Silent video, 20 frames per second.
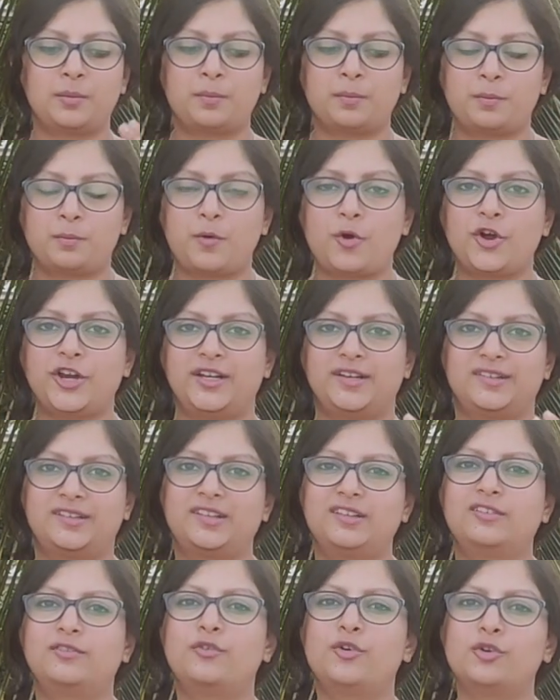points,
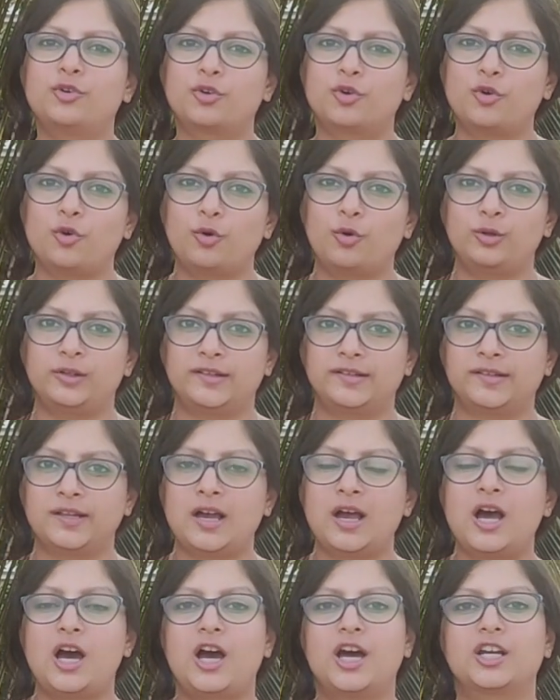these 4 goals
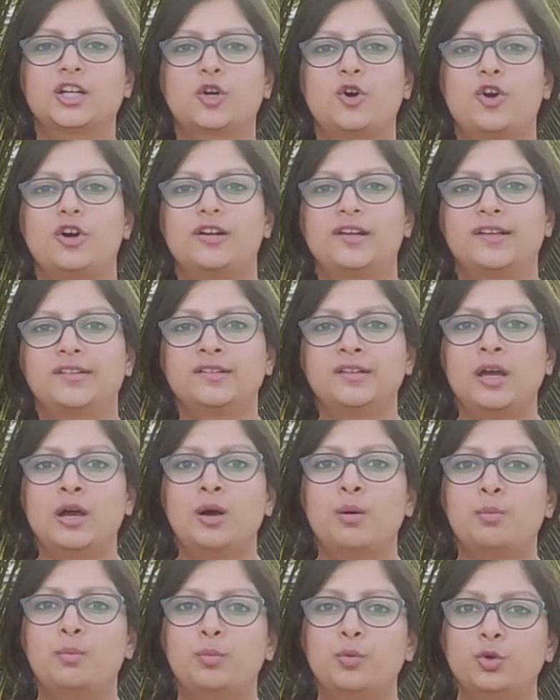are called as
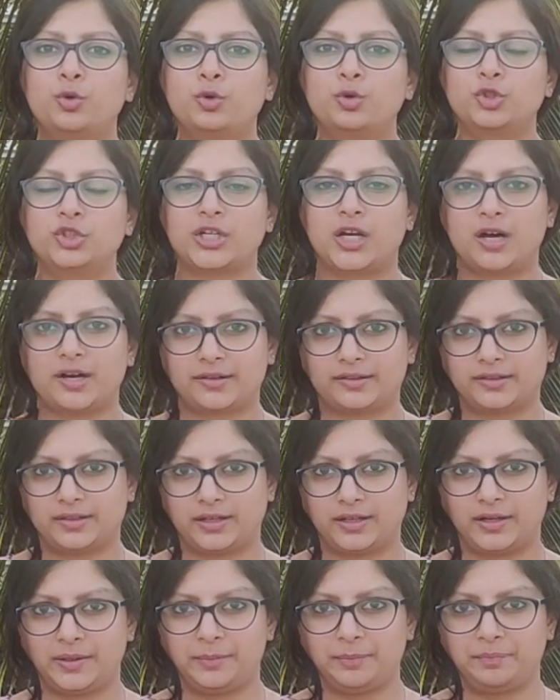
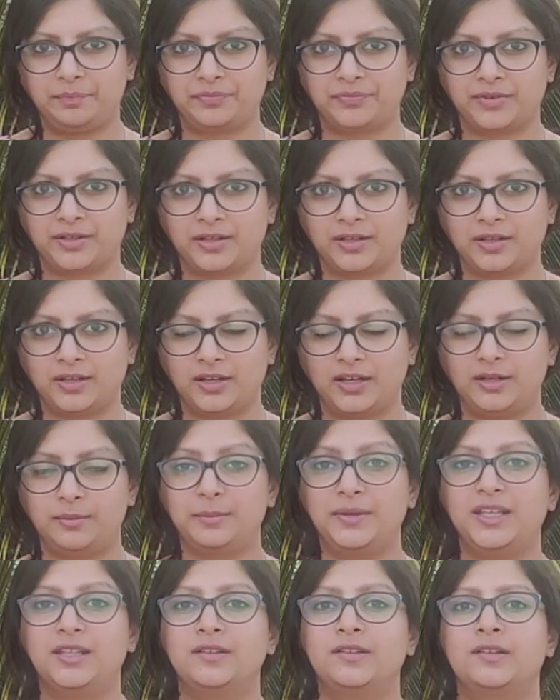Purushartha. It
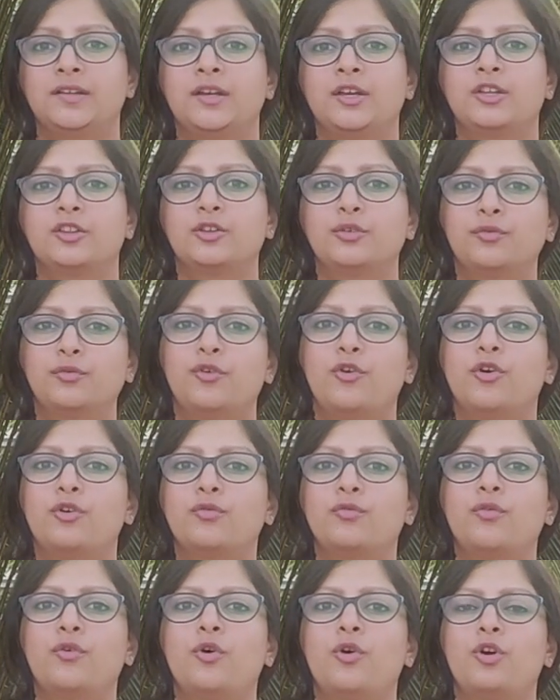means the
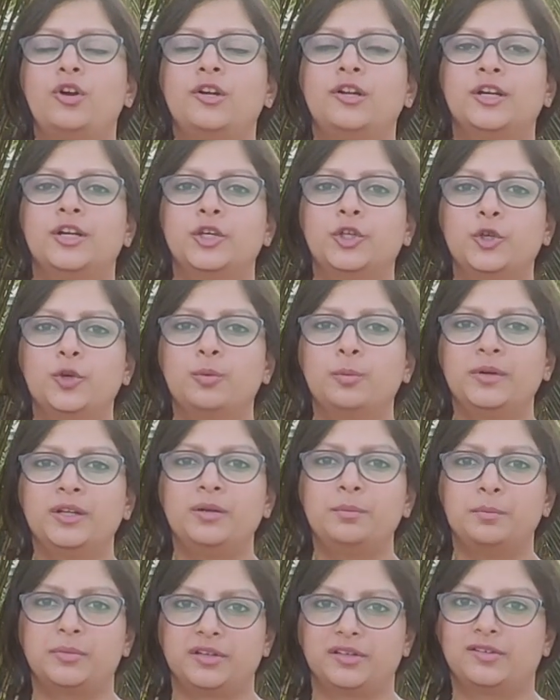fourfold human
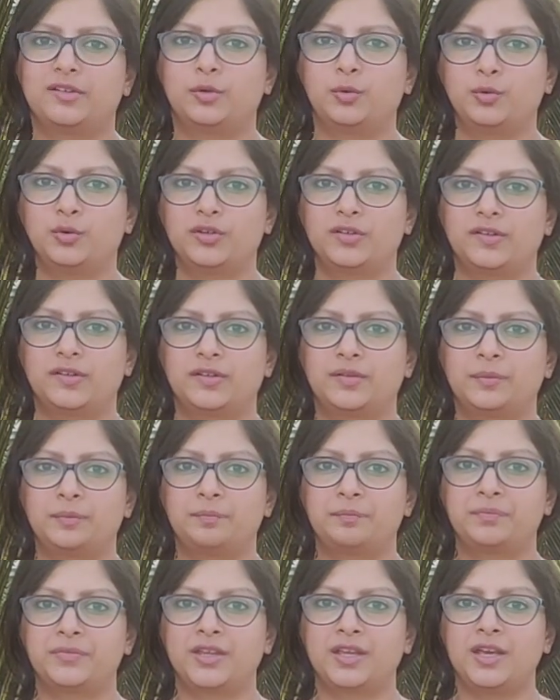pursuits.
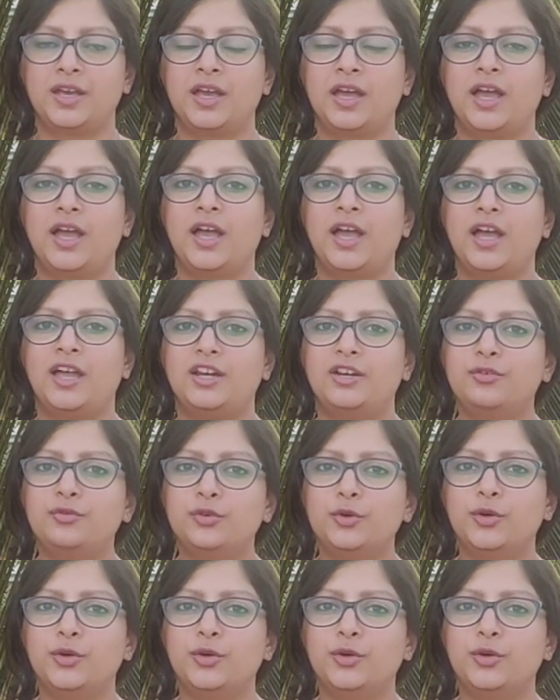And if you